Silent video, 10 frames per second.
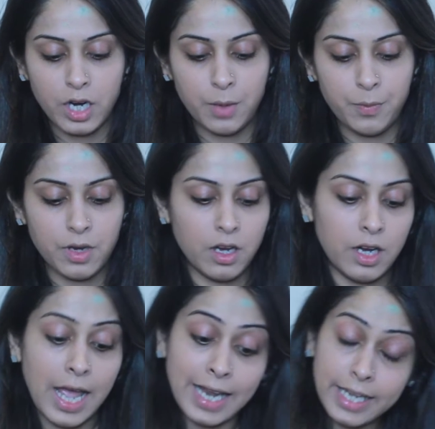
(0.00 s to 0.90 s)

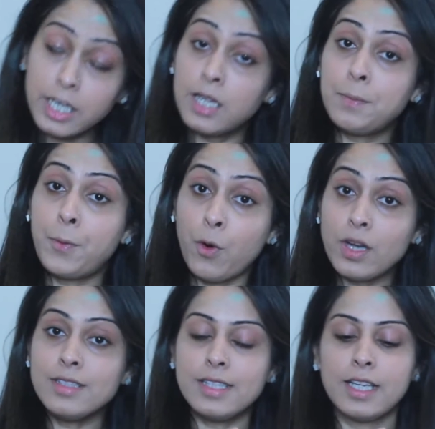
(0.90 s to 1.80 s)
LA Girl Pro
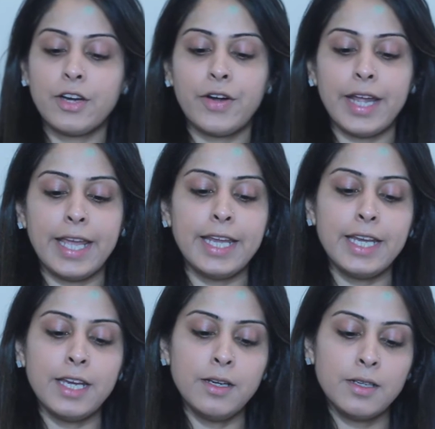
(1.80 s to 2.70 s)
Concealer
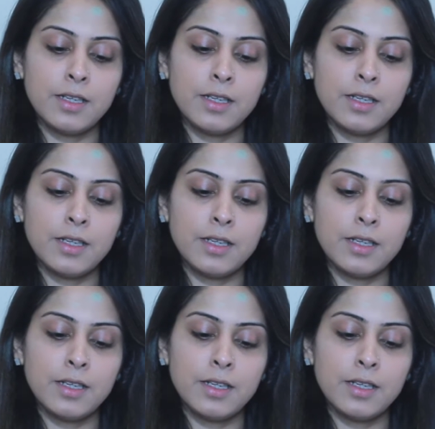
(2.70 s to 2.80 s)
in